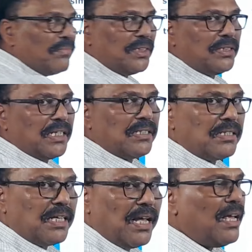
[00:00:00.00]
It doesn't
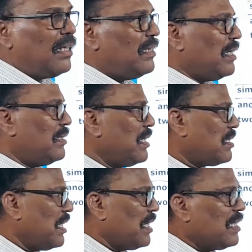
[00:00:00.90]
say that this
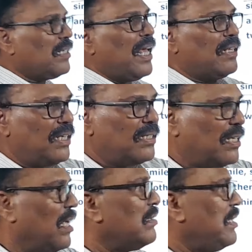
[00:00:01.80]
thing is like
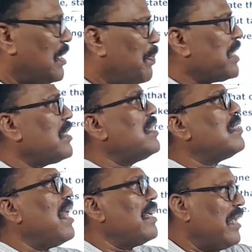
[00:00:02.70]
this, this person
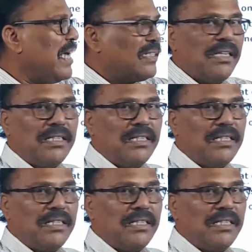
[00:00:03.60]
is like that.